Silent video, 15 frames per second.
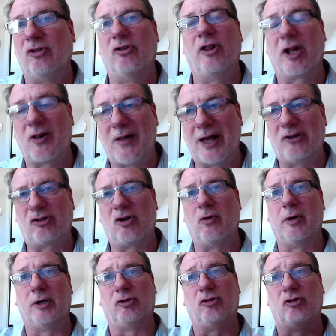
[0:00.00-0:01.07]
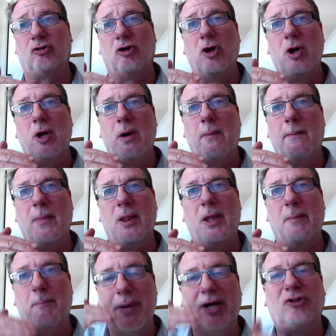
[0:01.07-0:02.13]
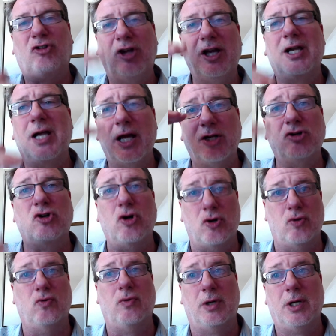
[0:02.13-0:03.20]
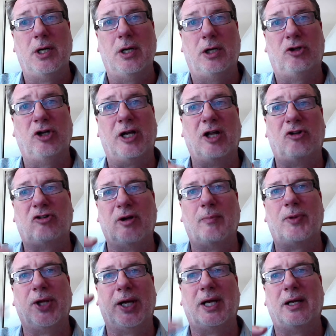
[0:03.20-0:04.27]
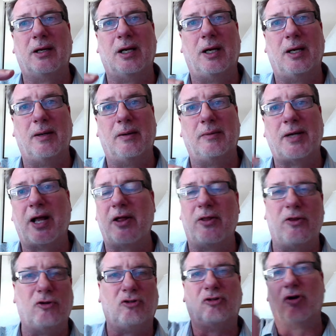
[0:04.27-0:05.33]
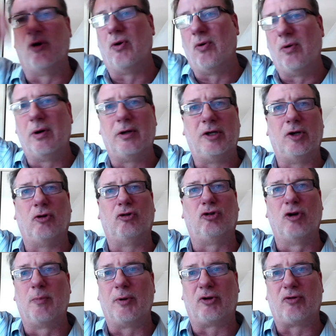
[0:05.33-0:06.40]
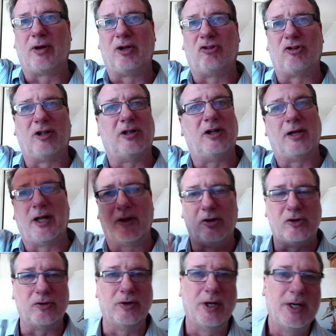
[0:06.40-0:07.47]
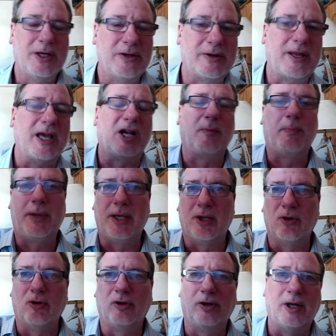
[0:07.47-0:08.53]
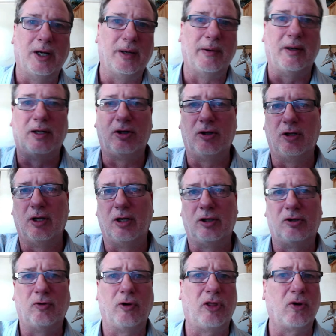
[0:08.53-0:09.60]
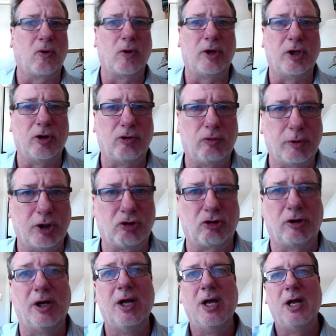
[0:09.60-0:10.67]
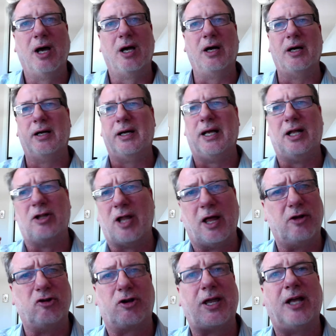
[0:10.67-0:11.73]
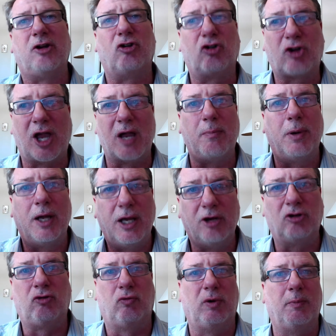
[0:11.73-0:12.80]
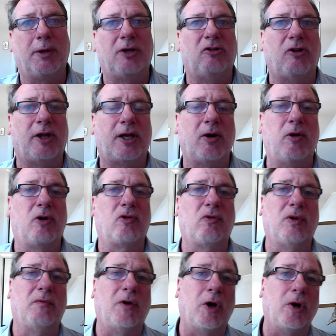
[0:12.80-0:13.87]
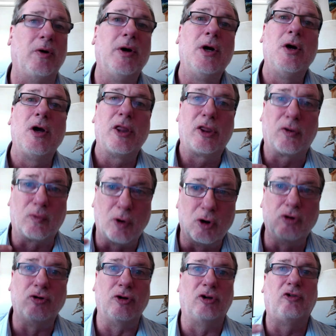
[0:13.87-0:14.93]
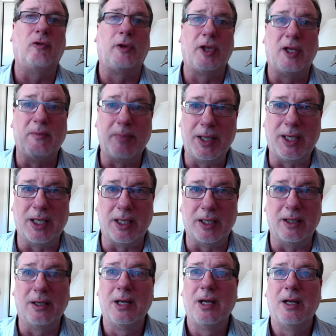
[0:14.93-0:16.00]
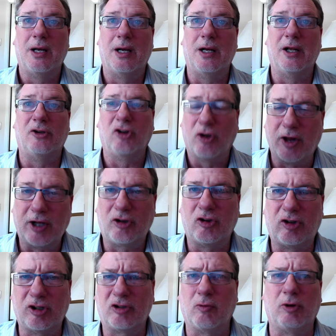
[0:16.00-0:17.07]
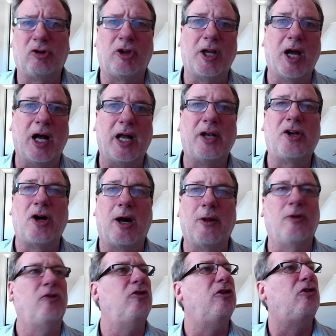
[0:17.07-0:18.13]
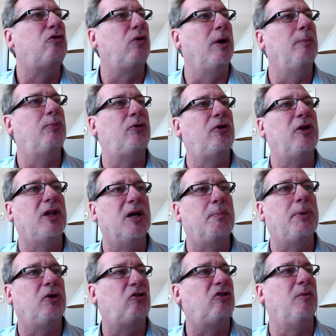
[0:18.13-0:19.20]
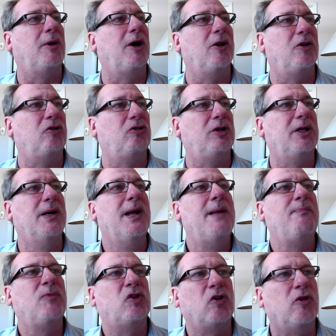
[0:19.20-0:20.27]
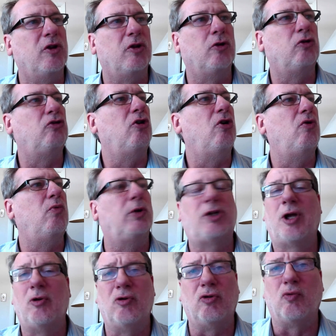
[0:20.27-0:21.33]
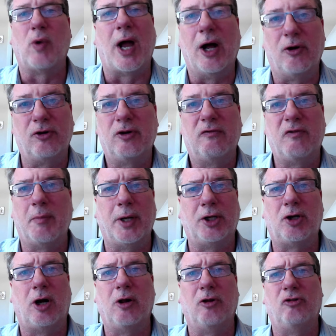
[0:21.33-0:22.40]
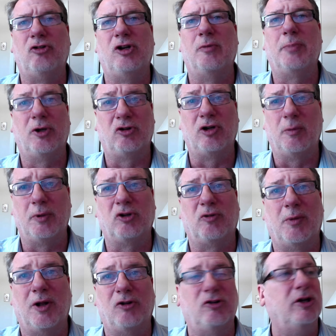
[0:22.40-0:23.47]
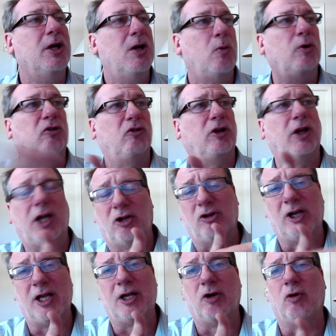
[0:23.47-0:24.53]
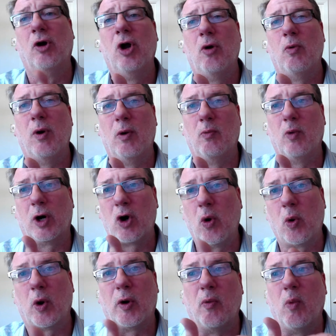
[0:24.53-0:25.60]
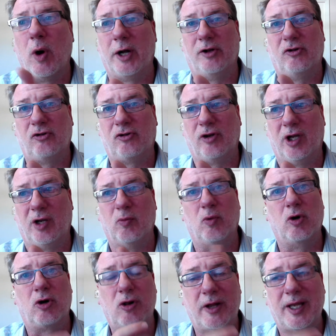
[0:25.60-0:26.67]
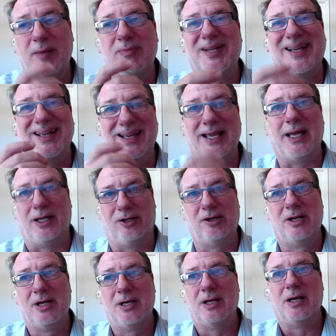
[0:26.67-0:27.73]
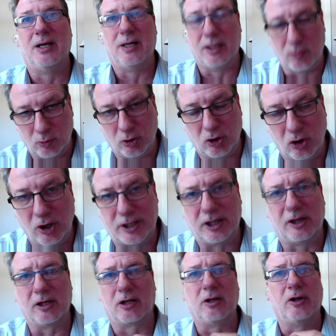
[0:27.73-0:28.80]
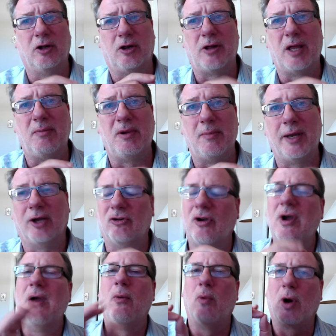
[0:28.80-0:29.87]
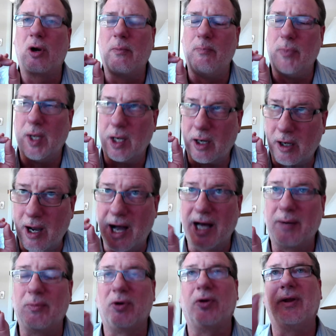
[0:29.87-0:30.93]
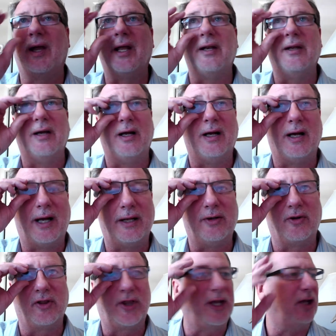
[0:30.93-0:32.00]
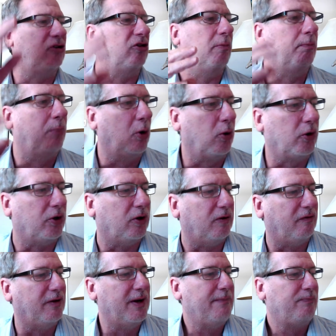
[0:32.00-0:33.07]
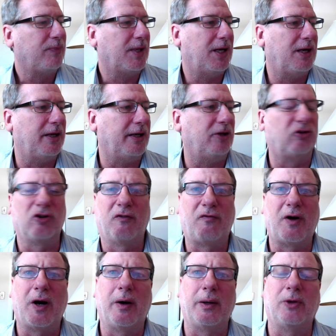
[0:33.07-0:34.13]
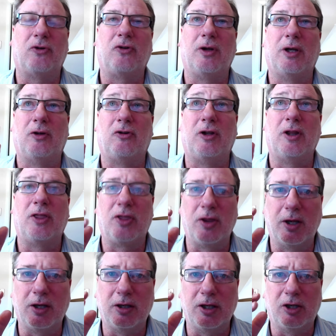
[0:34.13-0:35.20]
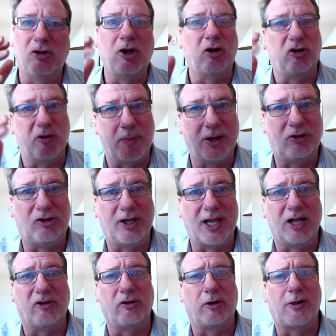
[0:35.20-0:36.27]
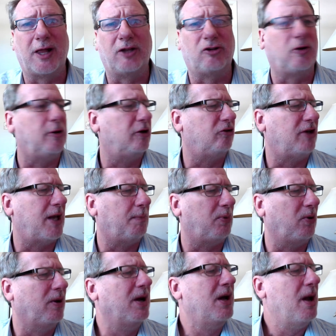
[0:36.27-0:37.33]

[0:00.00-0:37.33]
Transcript: So the classical is is the best he can do to get something uh, now that there's no you know super transcendent now that you you can't appeal uh, uh, to authority or tradition uh, it, now you can't escape history because of the character of our thrownness within being uh, so that's the sense in which the ontology trumps the epistemology so there's no return route from ontology to epistemology which is again here what Ricoeur wants and will claim to get uh, and we'll look at the, the claim he makes We're, uh, Gadamer, then, uh, I don't think it's abortive uh, insofar as, as he he does the best he can as the classical example,